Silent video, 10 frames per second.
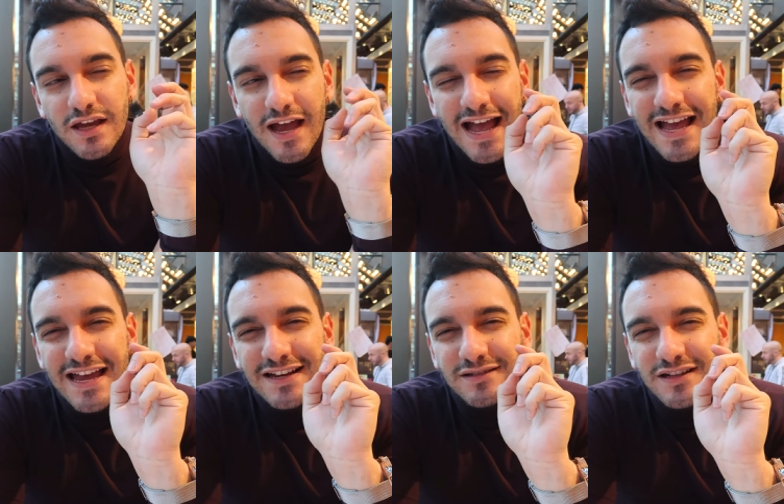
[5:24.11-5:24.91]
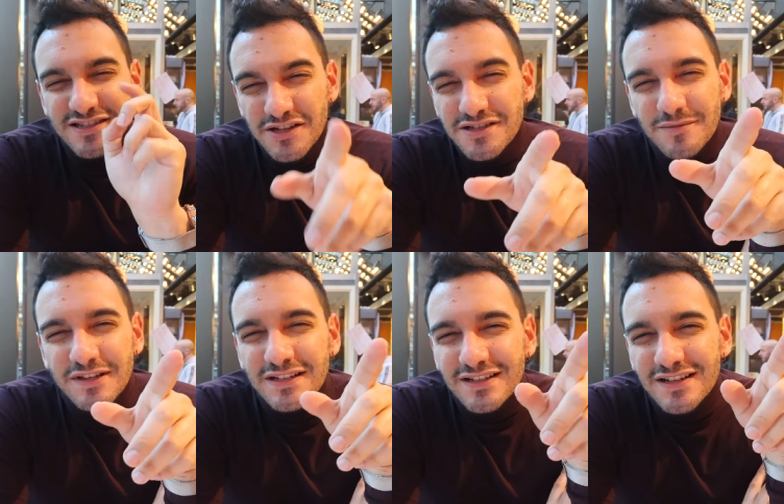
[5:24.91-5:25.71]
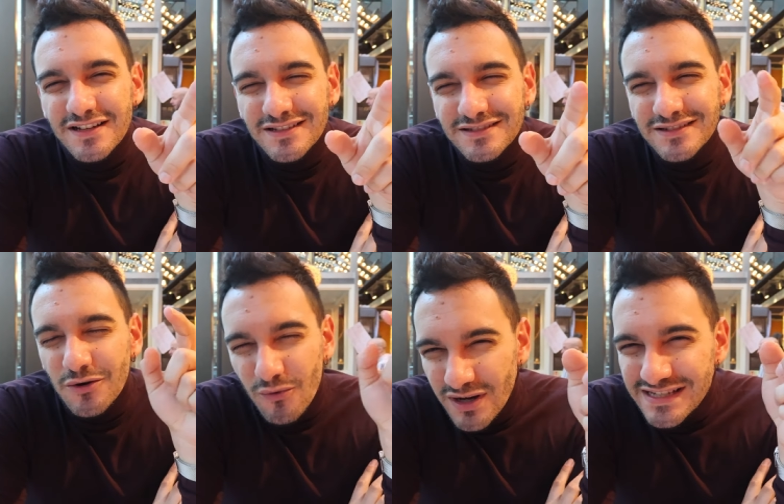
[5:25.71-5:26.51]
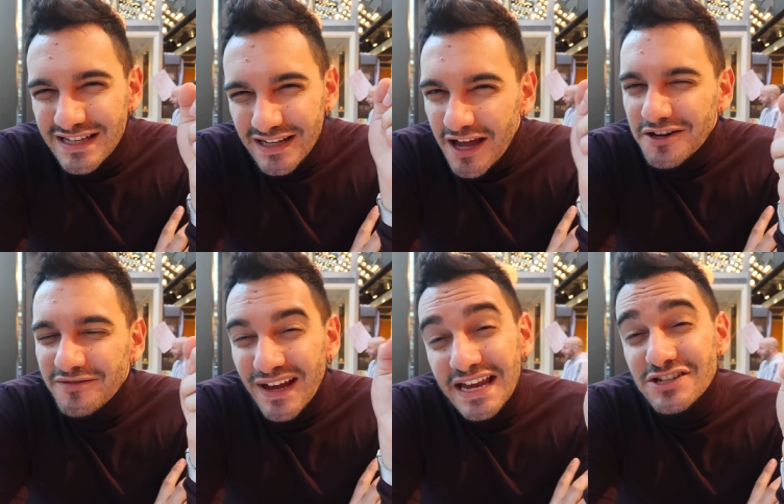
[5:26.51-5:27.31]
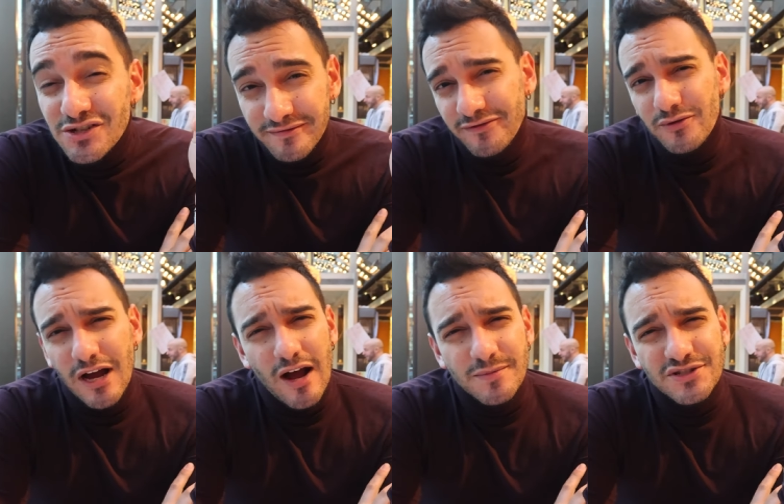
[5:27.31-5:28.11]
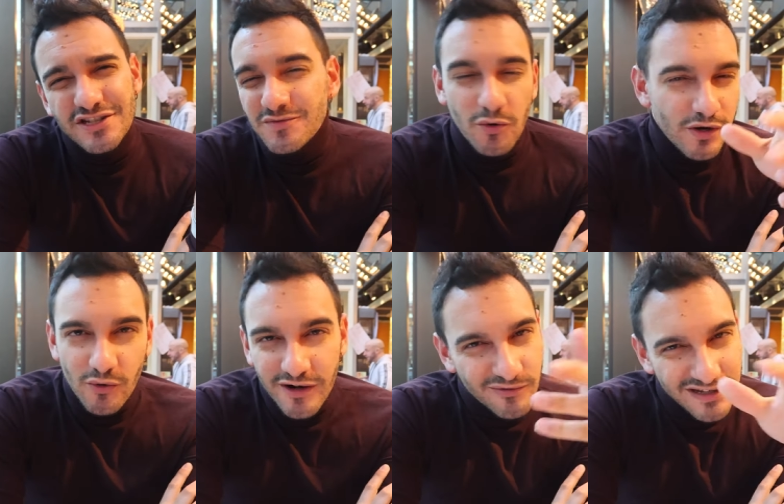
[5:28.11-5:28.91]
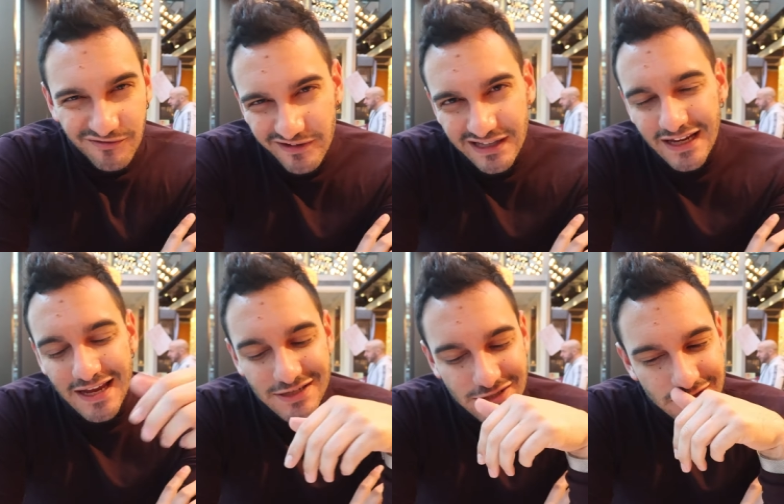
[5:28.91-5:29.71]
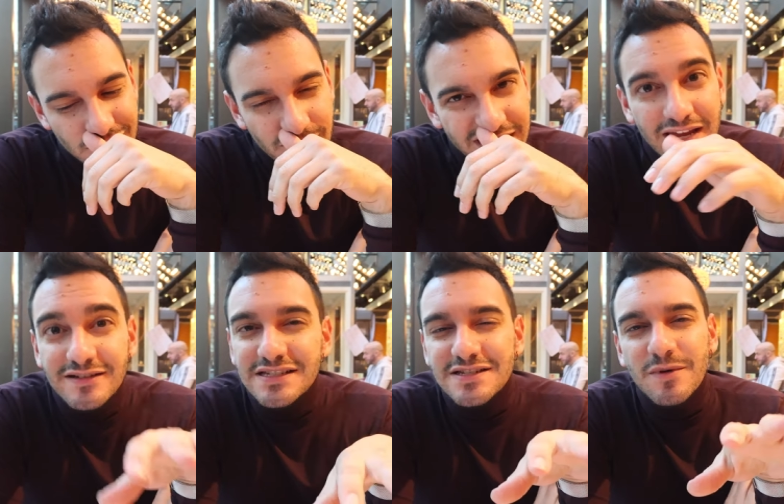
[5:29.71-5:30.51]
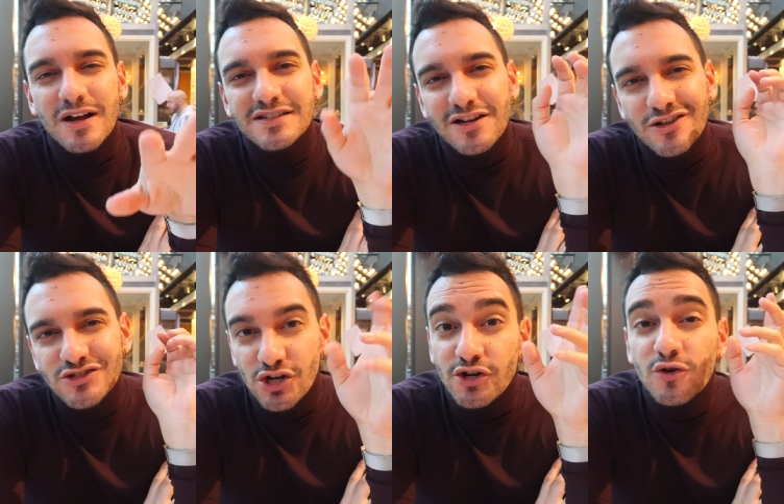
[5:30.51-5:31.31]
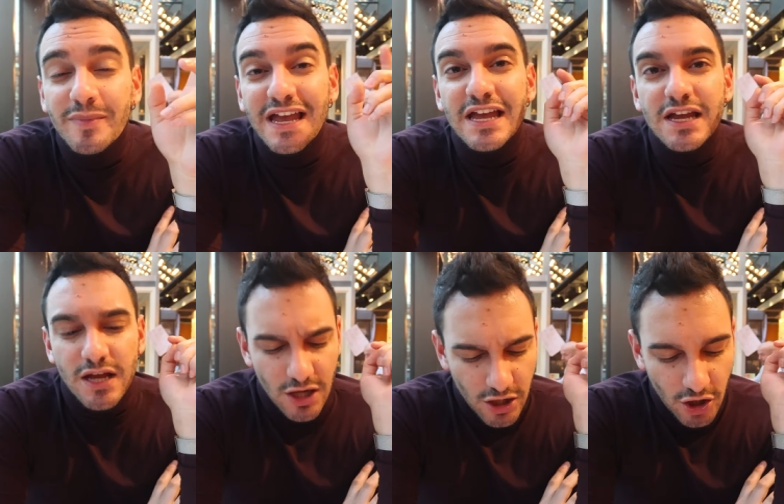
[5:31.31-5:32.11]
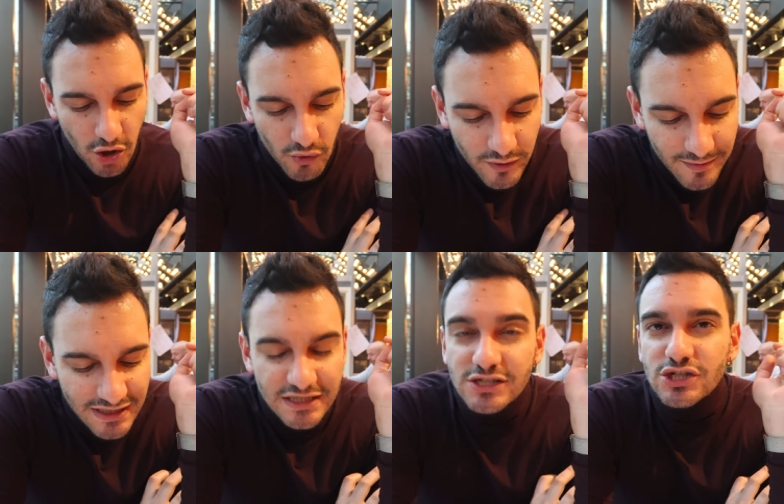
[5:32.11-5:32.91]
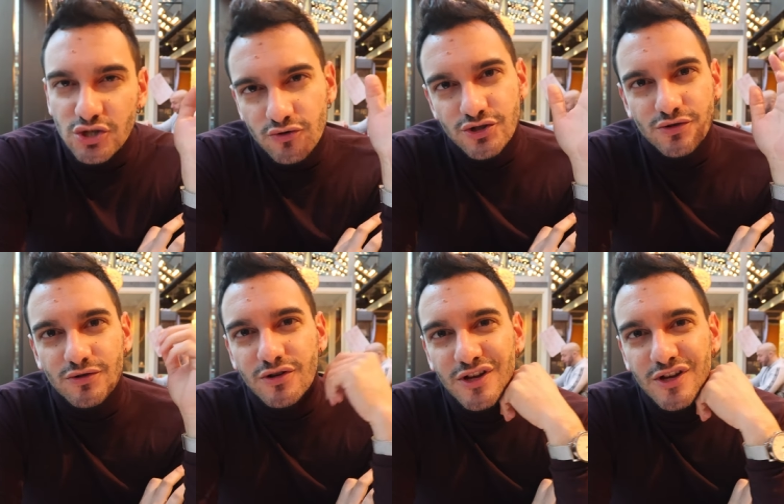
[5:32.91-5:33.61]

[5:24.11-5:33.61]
And I'll tell you something, there was a lot of Asian food options, but we weren't really feeling Asian, so we came to this spot. It's called Turtle Bay Caribbean Social.